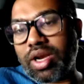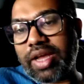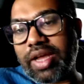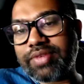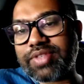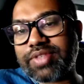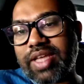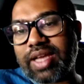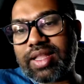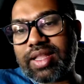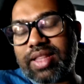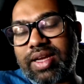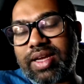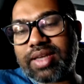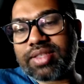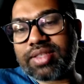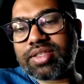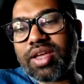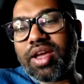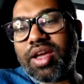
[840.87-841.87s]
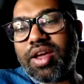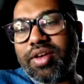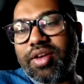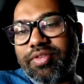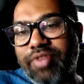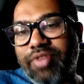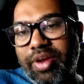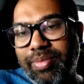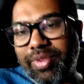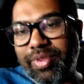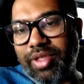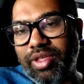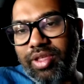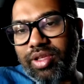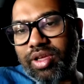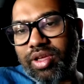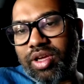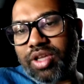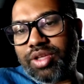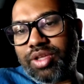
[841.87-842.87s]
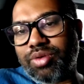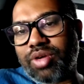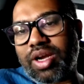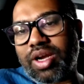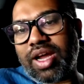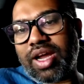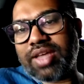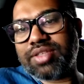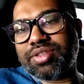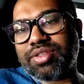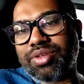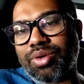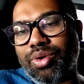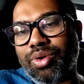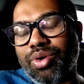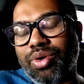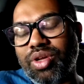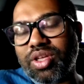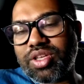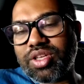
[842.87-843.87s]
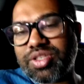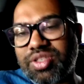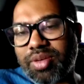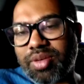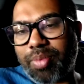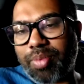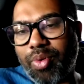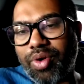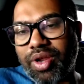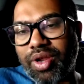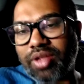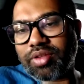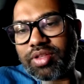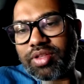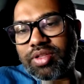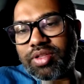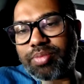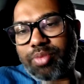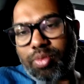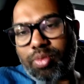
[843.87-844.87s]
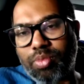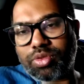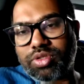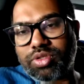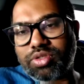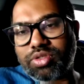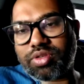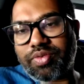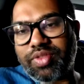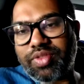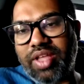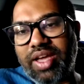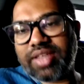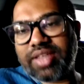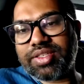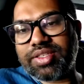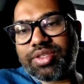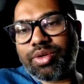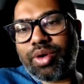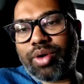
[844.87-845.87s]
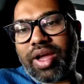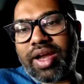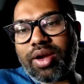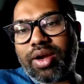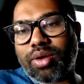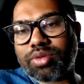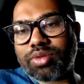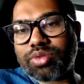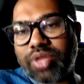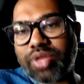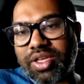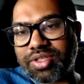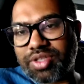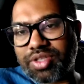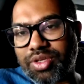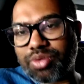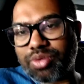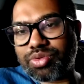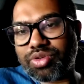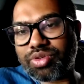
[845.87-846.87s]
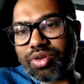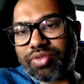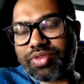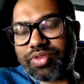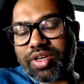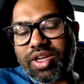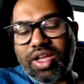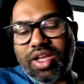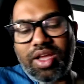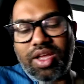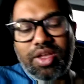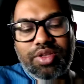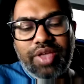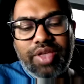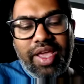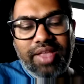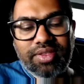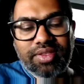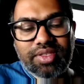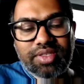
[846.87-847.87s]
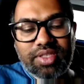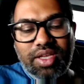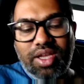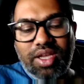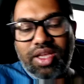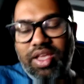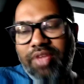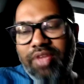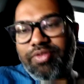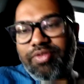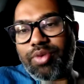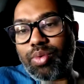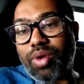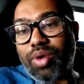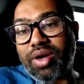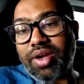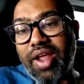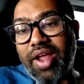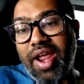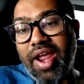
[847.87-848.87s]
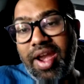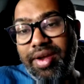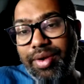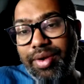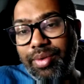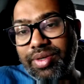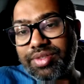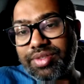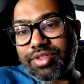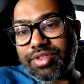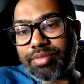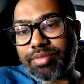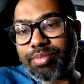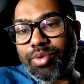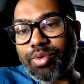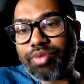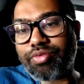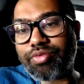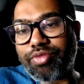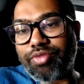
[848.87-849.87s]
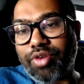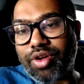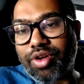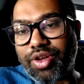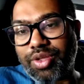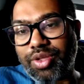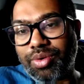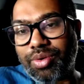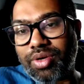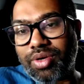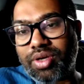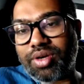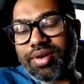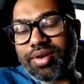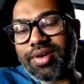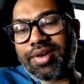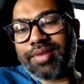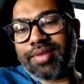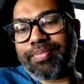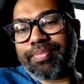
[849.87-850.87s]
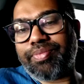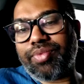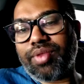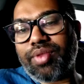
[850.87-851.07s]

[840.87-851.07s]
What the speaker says: life cycle. That is, framing your ICO, supporting in the promotions of the ICO, and also execution of it. Hence, if you want end-to-end support for your